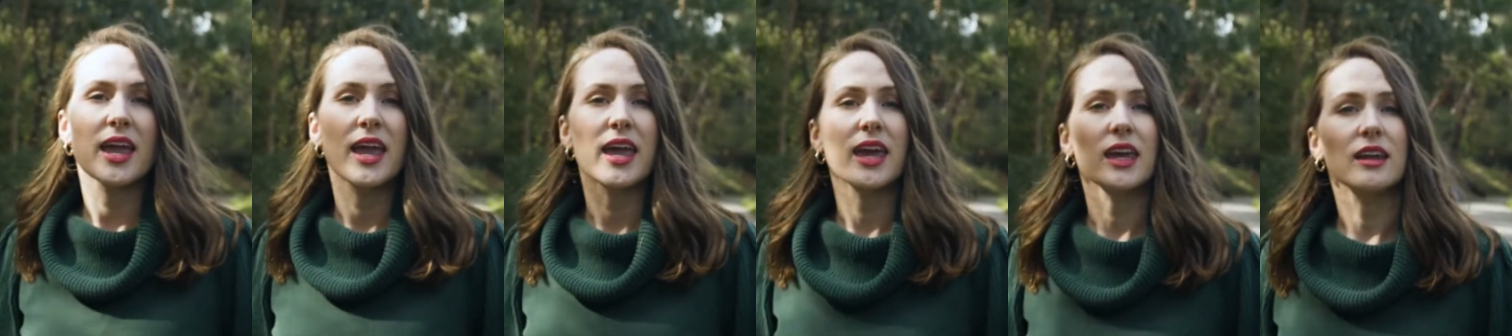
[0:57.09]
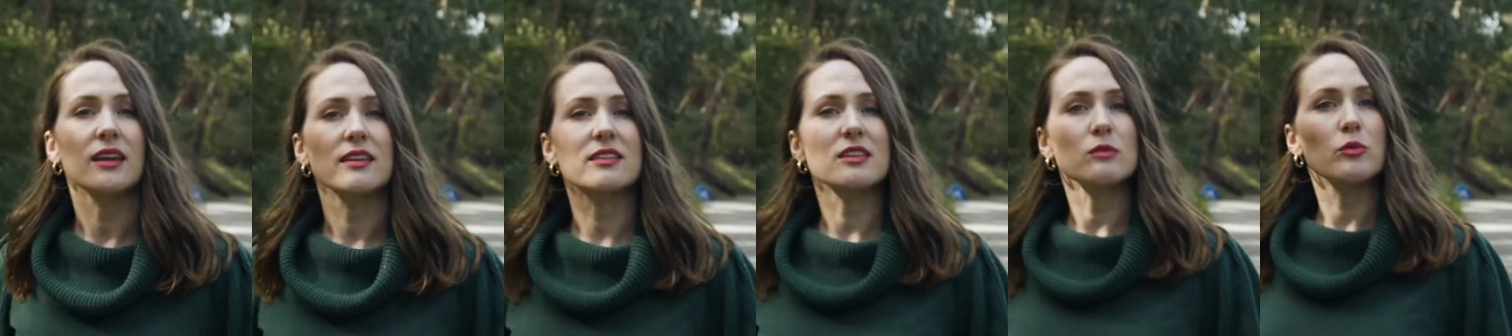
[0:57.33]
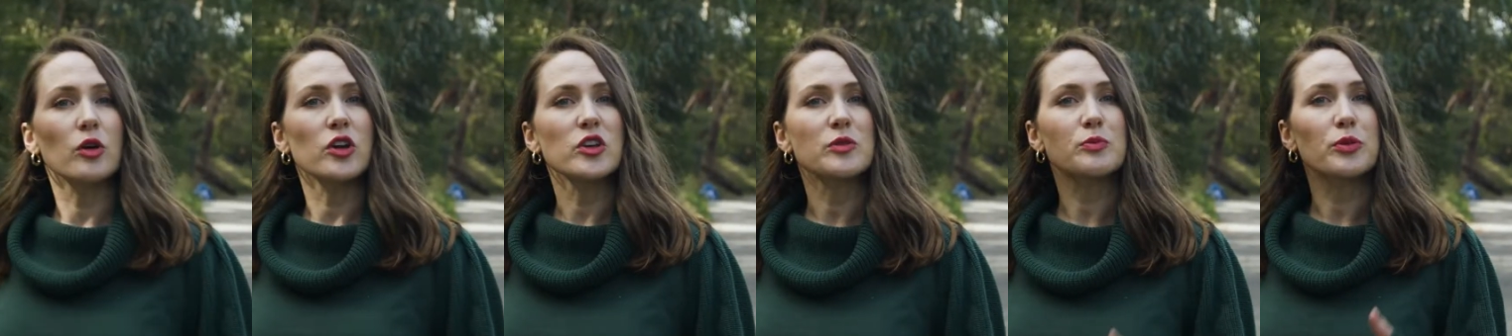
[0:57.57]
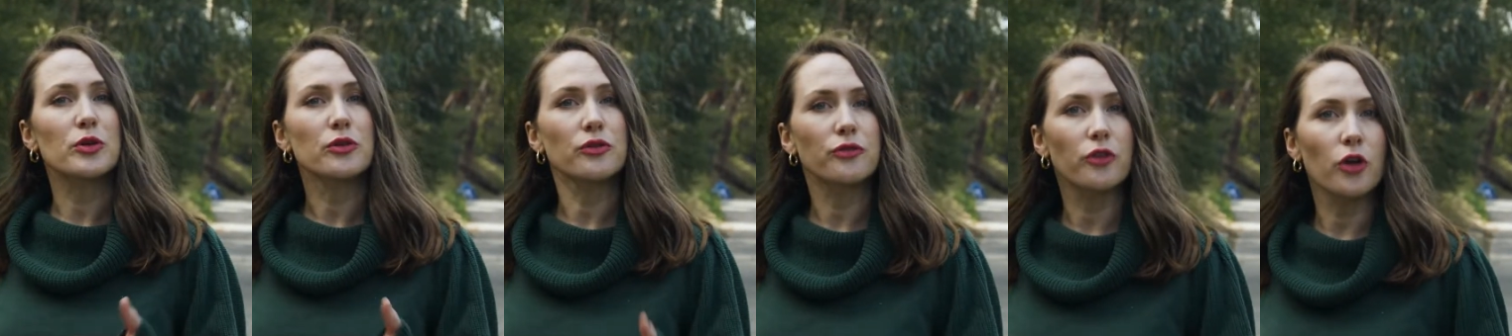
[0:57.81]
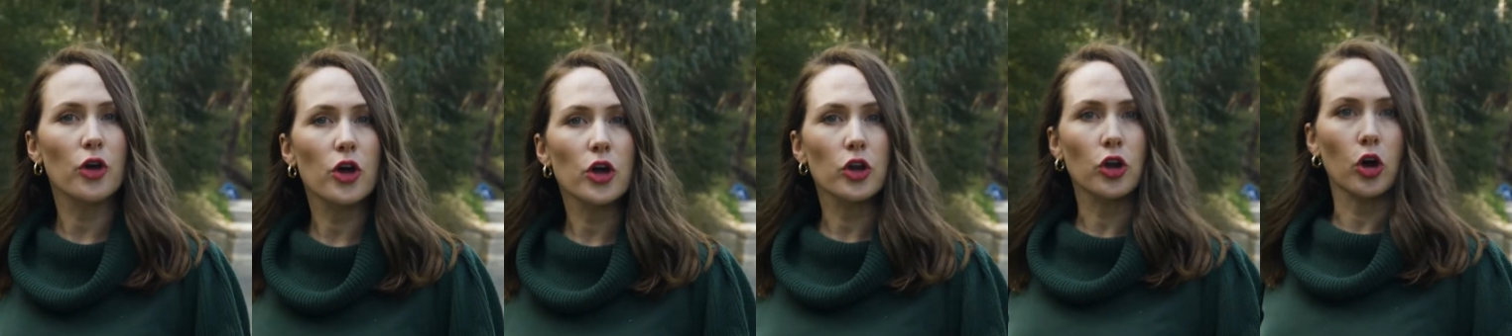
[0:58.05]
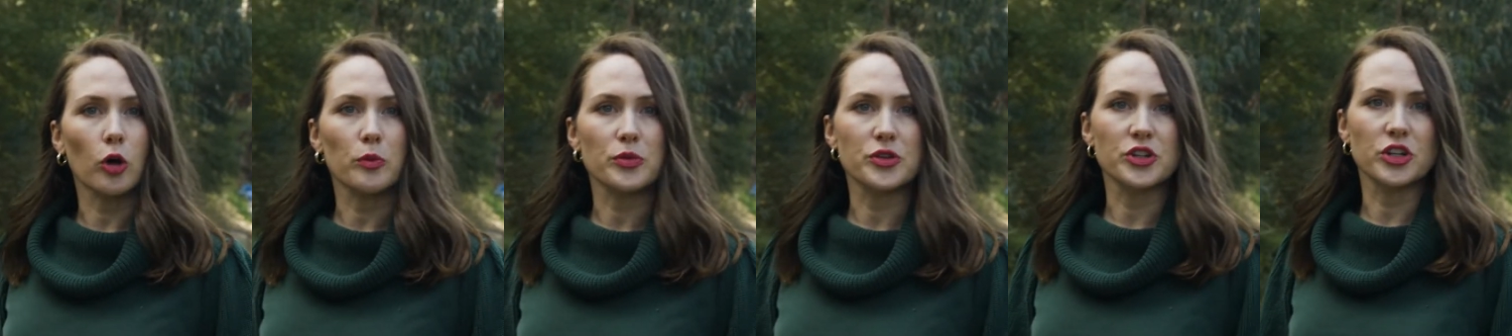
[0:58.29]
It is the most preferred
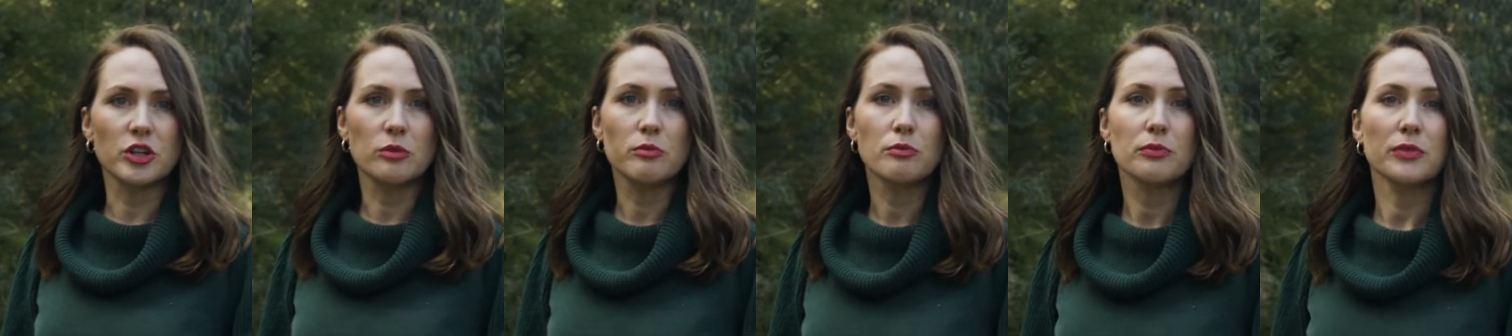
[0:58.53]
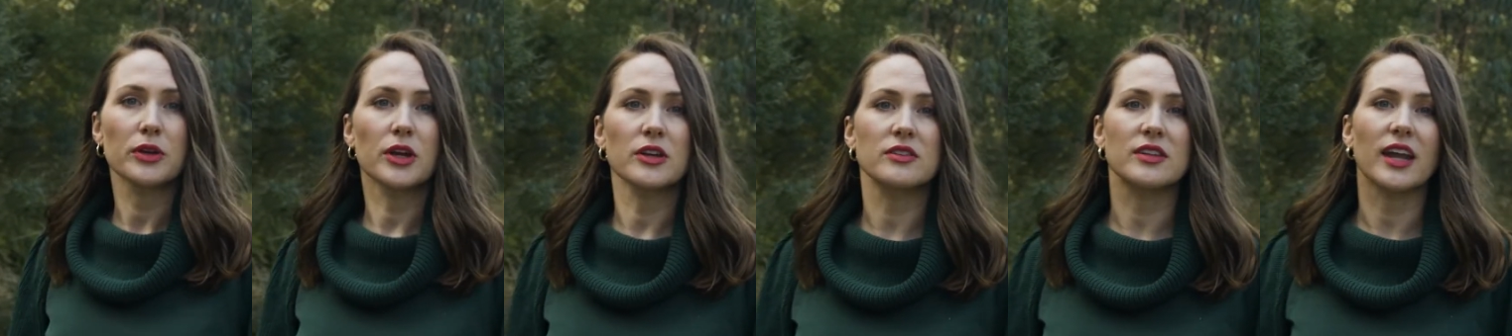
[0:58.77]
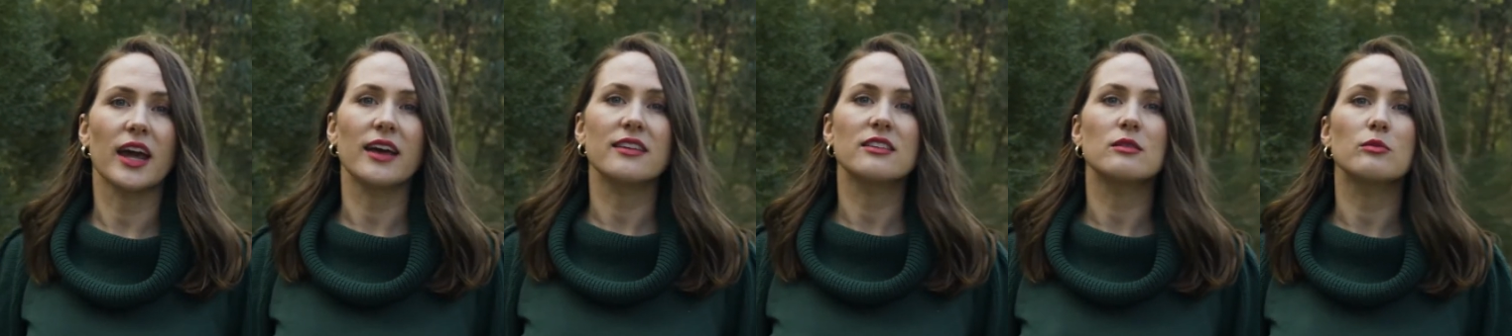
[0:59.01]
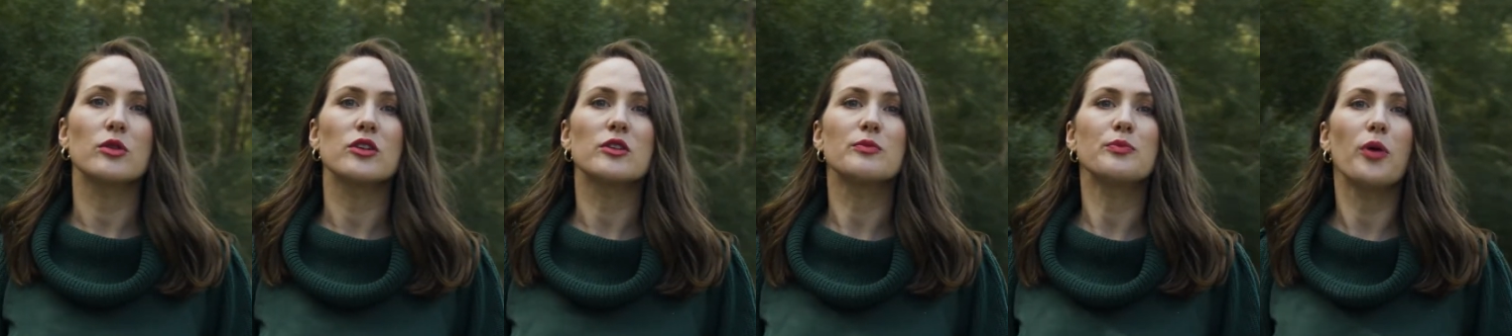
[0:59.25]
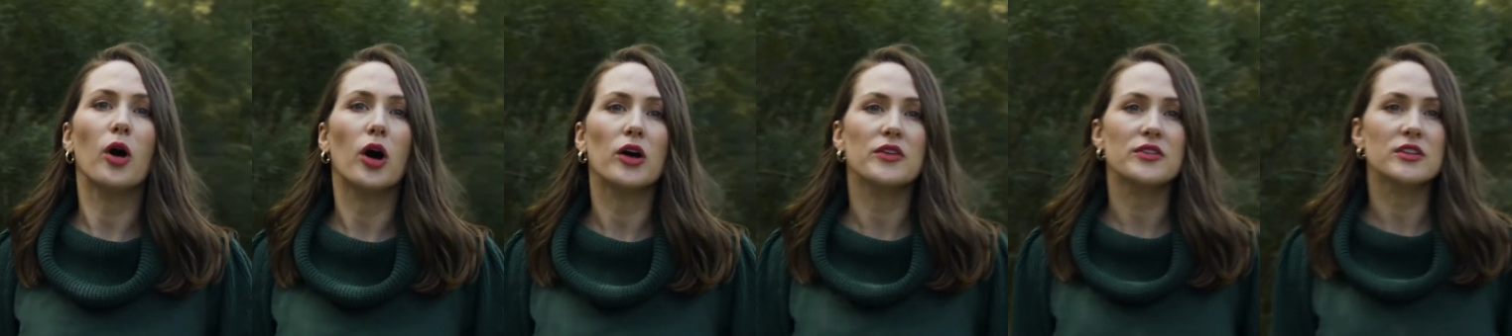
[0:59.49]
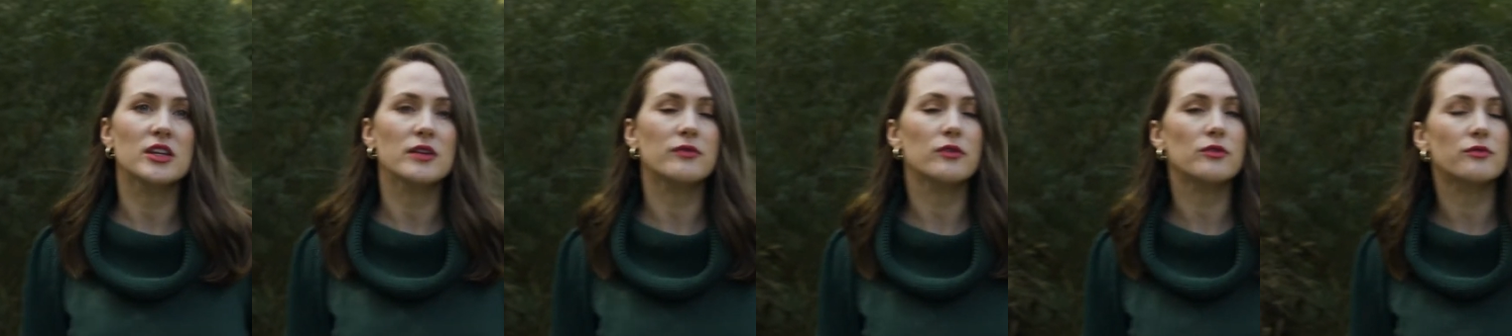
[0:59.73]
option because it has the most positive